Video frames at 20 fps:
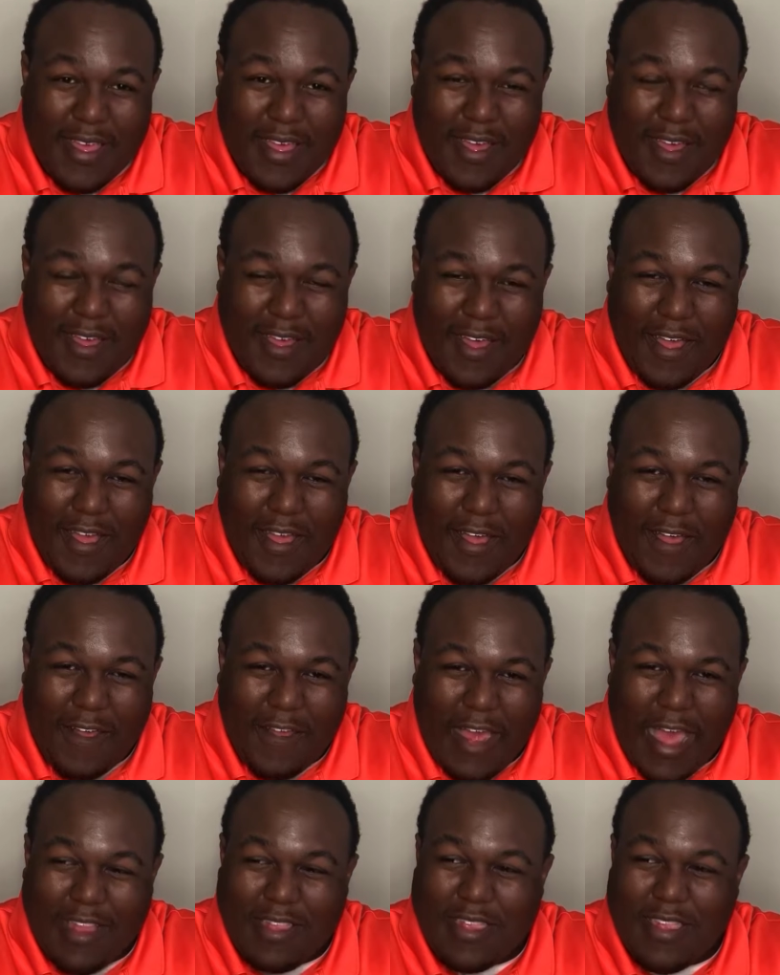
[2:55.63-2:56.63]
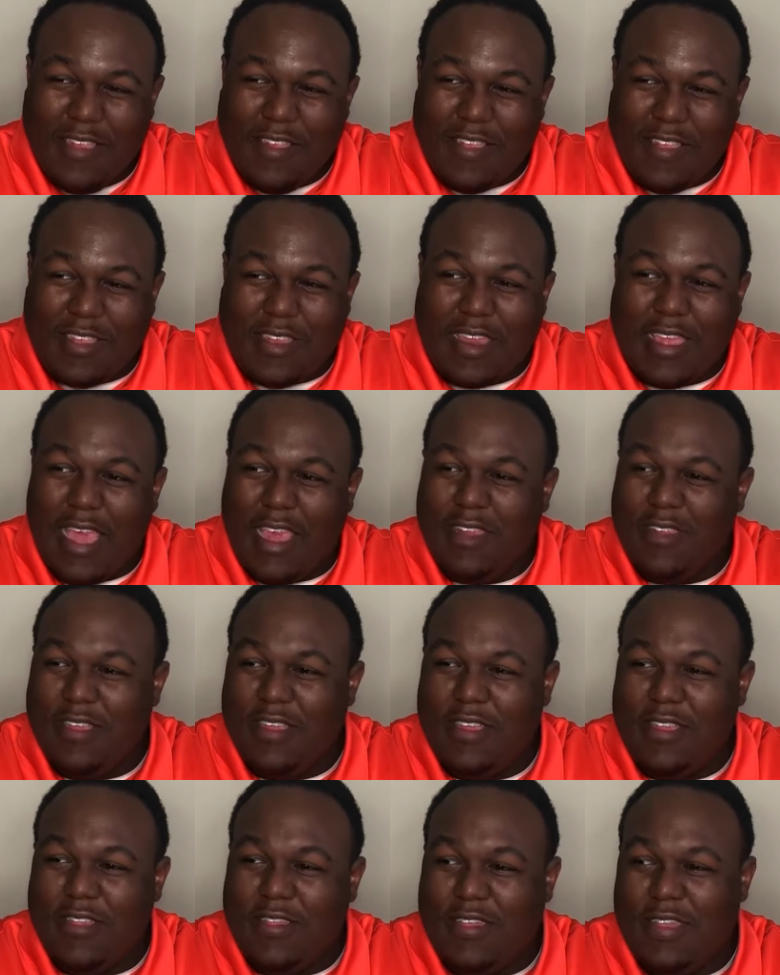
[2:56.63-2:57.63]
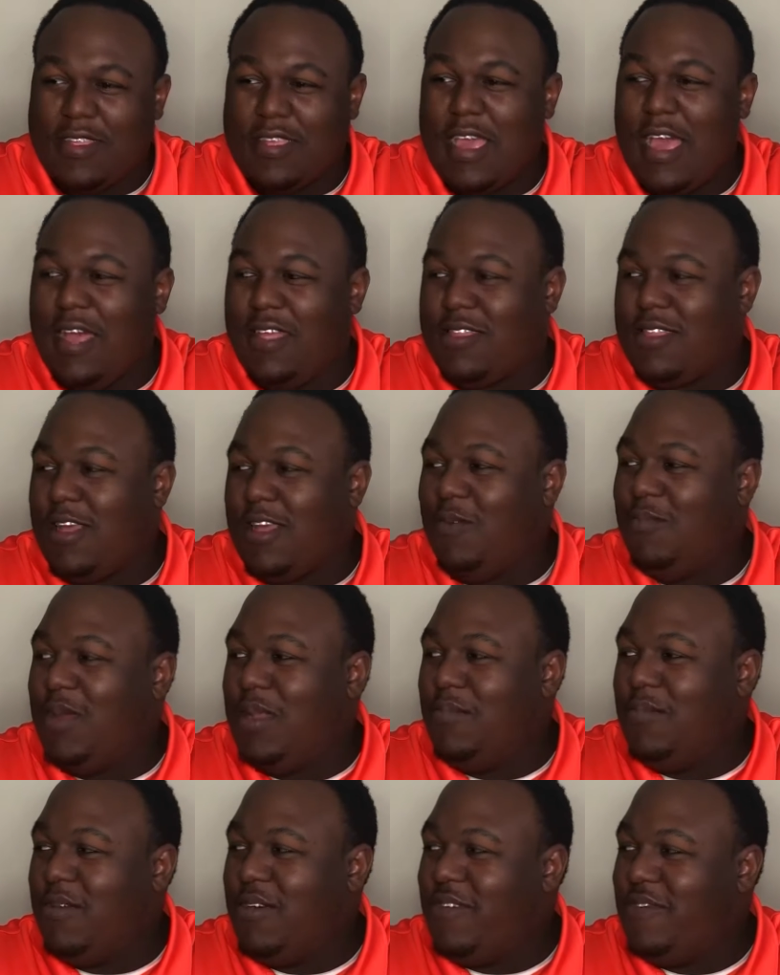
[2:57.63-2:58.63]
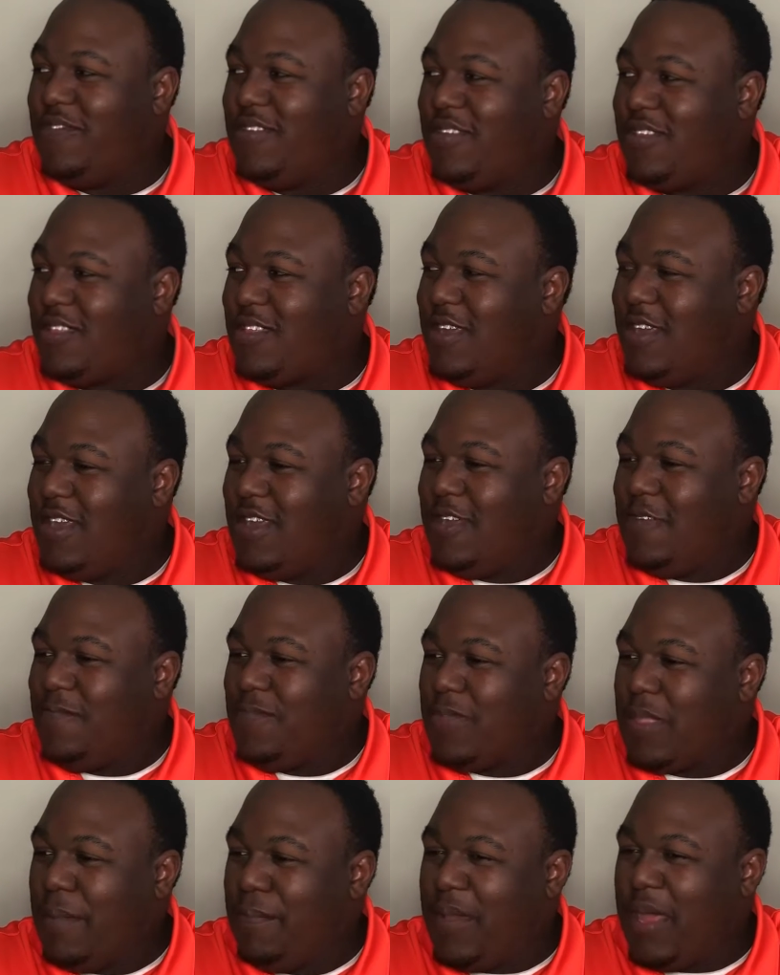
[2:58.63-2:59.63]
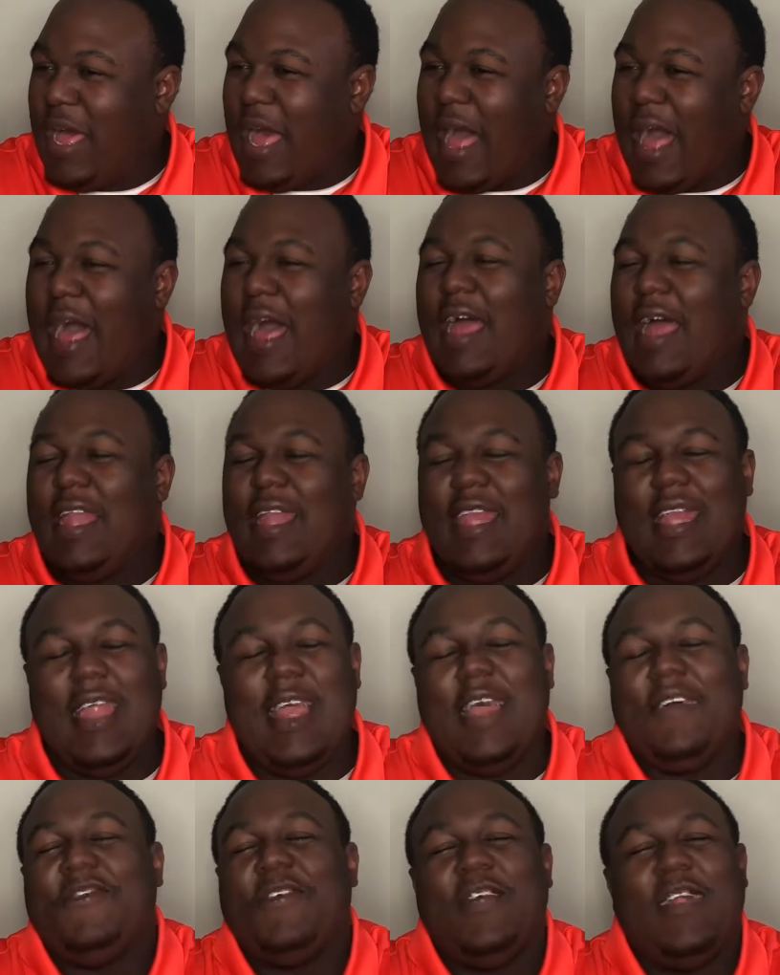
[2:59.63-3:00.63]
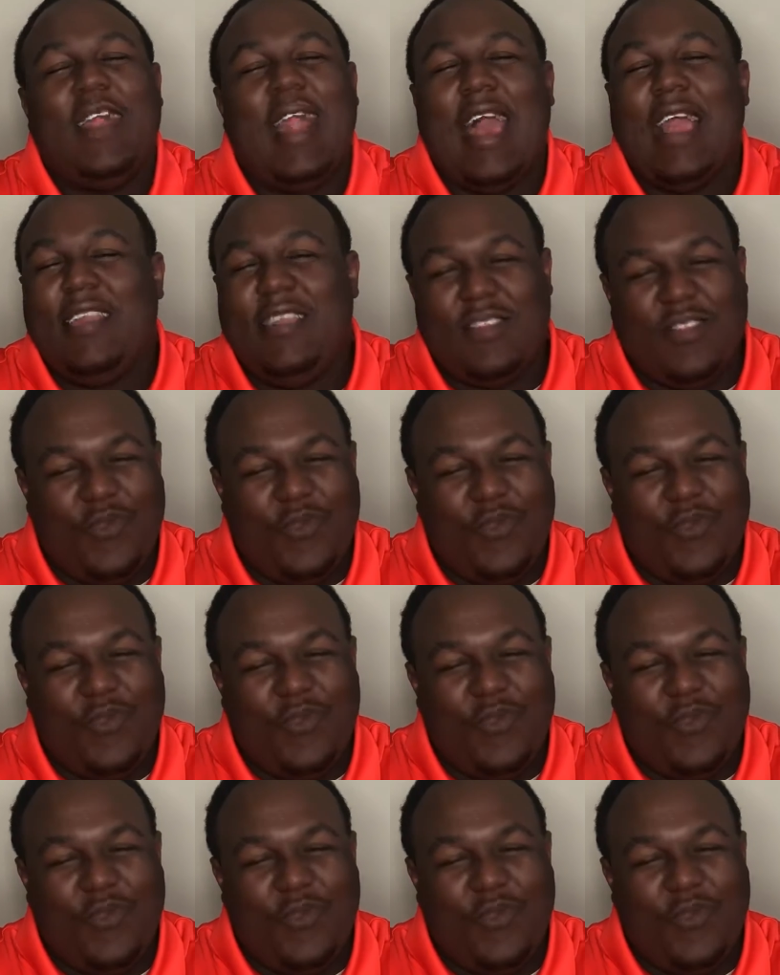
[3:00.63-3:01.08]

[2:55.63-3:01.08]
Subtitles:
I've seen this guy in so many movies, but I never like his